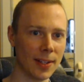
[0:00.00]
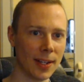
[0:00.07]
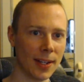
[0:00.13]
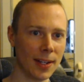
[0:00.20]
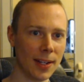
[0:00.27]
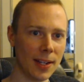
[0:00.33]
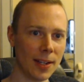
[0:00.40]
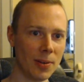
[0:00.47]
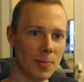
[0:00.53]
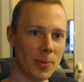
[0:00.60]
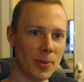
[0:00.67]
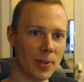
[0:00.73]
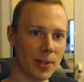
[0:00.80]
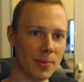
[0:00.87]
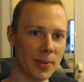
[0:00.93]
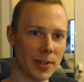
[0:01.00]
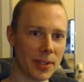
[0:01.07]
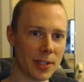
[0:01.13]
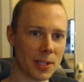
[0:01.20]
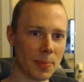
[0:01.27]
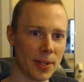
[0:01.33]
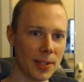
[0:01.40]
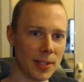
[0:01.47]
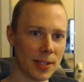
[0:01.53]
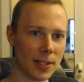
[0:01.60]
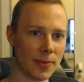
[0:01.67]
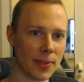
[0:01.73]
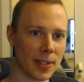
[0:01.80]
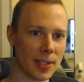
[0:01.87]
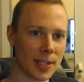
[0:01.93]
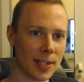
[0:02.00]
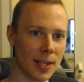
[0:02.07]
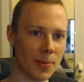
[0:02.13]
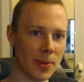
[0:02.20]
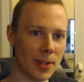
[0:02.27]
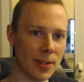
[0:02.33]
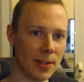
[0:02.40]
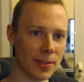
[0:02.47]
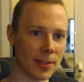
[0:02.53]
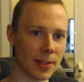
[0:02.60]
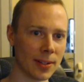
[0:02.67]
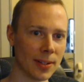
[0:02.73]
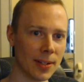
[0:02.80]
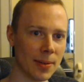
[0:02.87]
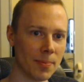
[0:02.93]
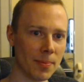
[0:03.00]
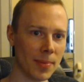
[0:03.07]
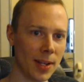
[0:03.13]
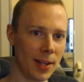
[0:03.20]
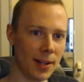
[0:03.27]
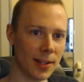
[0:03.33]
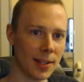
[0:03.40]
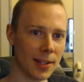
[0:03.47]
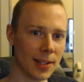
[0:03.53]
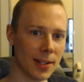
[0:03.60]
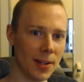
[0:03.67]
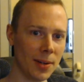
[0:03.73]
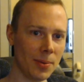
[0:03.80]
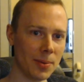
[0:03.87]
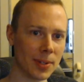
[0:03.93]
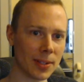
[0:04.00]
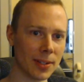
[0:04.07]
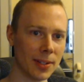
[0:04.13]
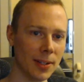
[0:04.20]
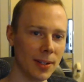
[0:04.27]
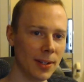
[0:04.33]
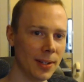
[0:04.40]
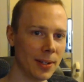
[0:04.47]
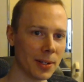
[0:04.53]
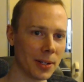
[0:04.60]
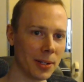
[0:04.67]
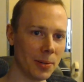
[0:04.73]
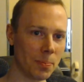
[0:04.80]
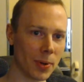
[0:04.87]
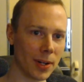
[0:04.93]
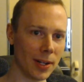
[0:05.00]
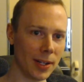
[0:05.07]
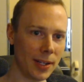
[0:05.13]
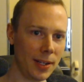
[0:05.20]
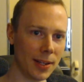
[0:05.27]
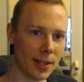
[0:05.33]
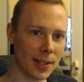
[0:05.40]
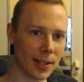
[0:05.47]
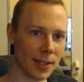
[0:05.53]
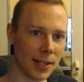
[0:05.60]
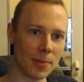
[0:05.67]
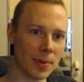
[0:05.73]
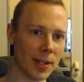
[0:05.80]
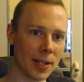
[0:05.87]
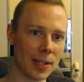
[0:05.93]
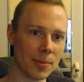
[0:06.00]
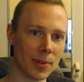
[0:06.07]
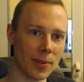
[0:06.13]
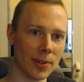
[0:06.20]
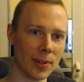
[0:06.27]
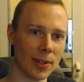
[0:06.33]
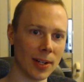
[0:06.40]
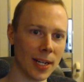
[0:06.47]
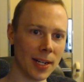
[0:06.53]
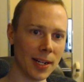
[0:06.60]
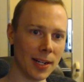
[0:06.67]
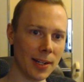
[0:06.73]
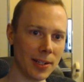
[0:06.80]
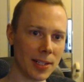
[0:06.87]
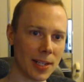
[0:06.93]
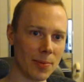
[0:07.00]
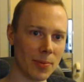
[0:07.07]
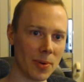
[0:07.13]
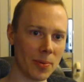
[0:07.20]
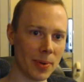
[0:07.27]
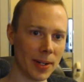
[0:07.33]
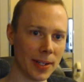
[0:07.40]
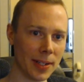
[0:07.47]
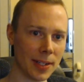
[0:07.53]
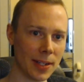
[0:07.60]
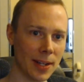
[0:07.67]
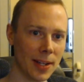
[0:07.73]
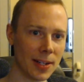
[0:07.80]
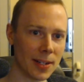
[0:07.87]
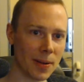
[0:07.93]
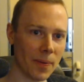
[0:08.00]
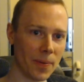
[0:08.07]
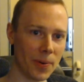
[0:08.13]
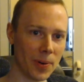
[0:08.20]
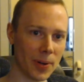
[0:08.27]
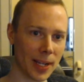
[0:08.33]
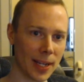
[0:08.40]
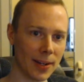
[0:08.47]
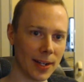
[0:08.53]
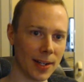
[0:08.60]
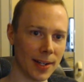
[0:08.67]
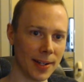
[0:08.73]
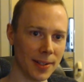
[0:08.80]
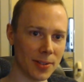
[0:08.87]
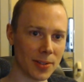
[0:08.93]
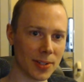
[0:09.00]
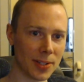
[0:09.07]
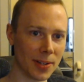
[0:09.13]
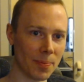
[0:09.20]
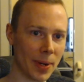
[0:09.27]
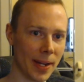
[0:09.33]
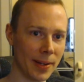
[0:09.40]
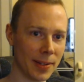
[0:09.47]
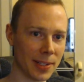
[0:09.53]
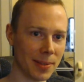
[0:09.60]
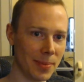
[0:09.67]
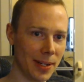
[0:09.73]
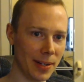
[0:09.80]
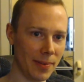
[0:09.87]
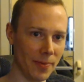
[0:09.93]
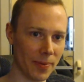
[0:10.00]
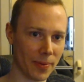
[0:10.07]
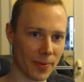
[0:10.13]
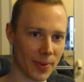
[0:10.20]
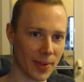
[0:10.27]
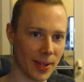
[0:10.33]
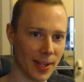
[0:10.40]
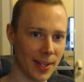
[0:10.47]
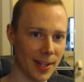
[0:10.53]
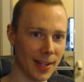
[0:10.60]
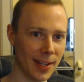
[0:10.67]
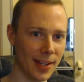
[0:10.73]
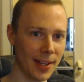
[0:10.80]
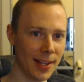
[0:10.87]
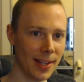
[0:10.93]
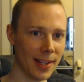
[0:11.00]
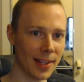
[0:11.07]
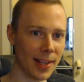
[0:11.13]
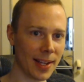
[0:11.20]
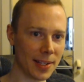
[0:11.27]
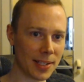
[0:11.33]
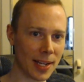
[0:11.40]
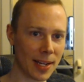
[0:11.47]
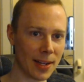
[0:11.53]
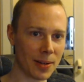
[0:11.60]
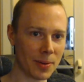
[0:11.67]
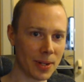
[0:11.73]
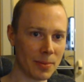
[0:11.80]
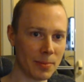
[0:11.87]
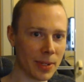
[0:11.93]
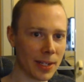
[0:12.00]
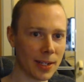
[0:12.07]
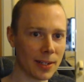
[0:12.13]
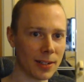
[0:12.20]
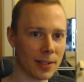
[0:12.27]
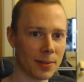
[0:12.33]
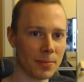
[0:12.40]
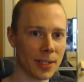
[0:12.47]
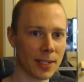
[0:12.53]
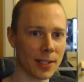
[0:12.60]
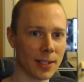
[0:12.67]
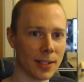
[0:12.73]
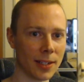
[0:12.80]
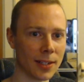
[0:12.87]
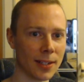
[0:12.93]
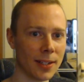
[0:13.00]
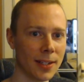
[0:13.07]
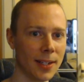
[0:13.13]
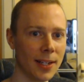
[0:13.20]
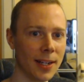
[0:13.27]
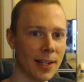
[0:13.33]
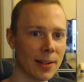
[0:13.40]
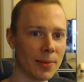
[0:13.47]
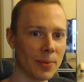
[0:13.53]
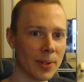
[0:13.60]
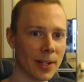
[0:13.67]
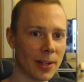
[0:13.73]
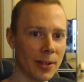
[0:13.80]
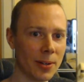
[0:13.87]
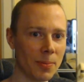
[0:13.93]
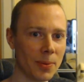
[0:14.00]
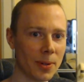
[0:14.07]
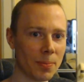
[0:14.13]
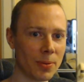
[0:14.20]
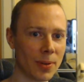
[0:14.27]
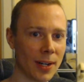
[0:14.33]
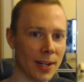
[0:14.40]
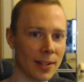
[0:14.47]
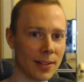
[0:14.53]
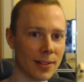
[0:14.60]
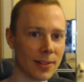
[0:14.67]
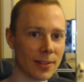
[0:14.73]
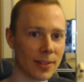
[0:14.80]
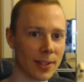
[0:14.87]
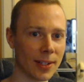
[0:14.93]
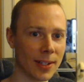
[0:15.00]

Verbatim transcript: And they got more and more expensive as time went on, meaning that no one could play the game anymore unless they were willing to fork out hundreds of pounds a month. That's how we make our money, and we hope you're proud.